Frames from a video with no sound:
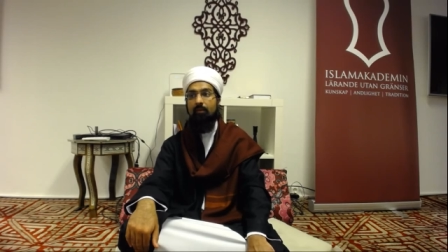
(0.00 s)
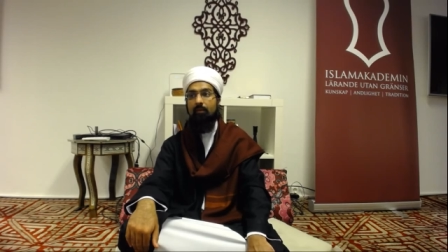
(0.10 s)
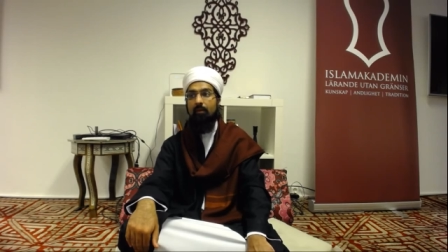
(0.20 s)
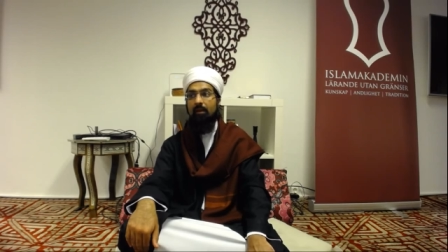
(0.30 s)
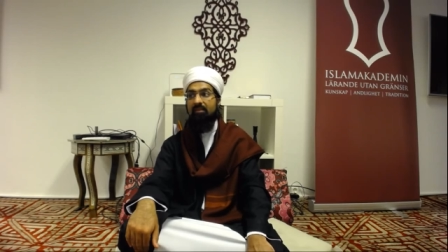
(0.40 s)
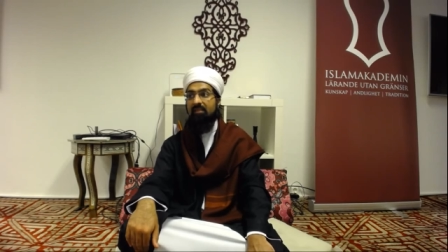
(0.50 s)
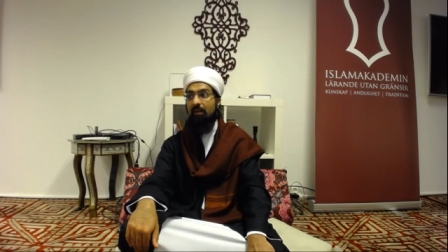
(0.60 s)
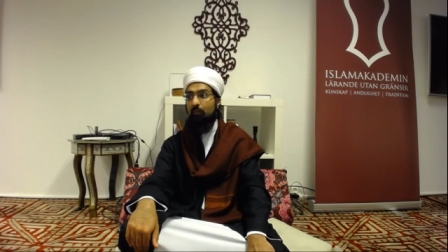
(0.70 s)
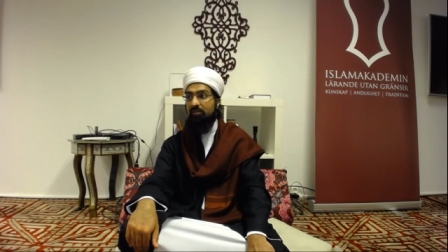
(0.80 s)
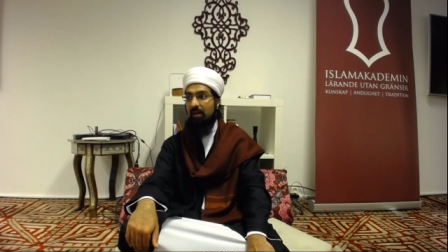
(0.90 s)
His name
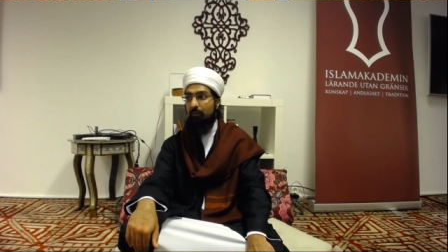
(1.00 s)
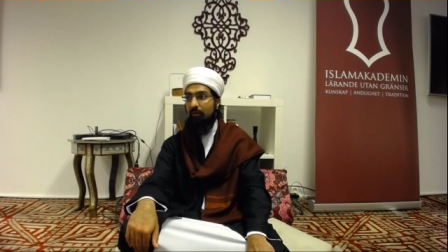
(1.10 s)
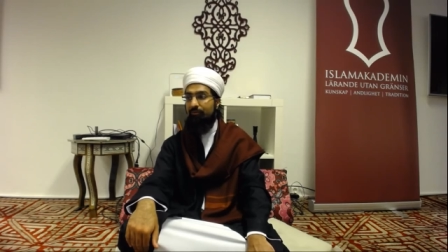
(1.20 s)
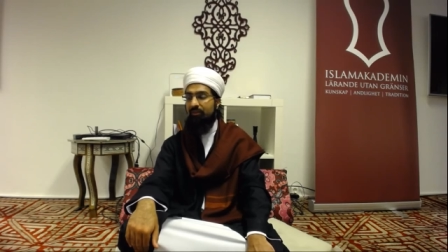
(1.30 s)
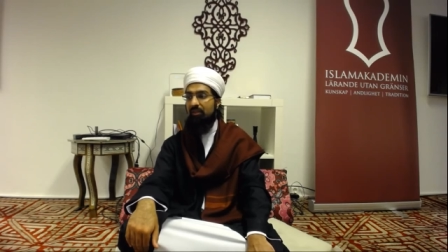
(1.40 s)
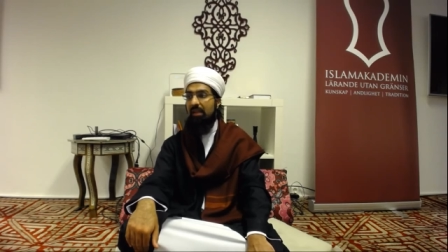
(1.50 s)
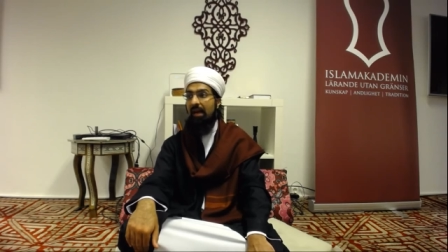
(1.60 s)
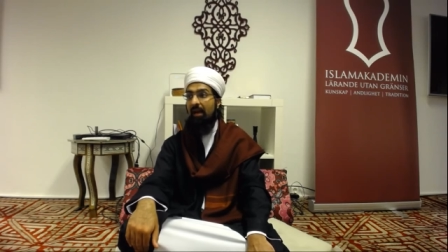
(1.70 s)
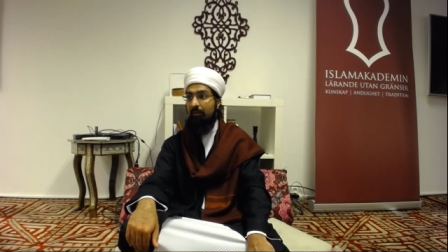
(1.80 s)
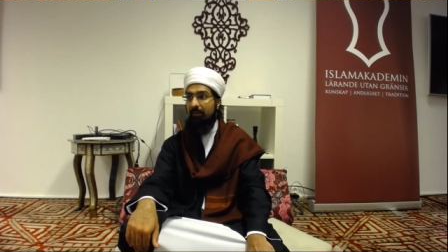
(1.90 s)
was Abu al-Fadl
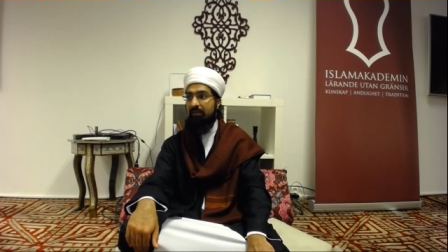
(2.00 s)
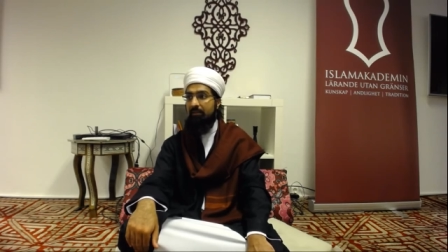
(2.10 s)
Ahmad,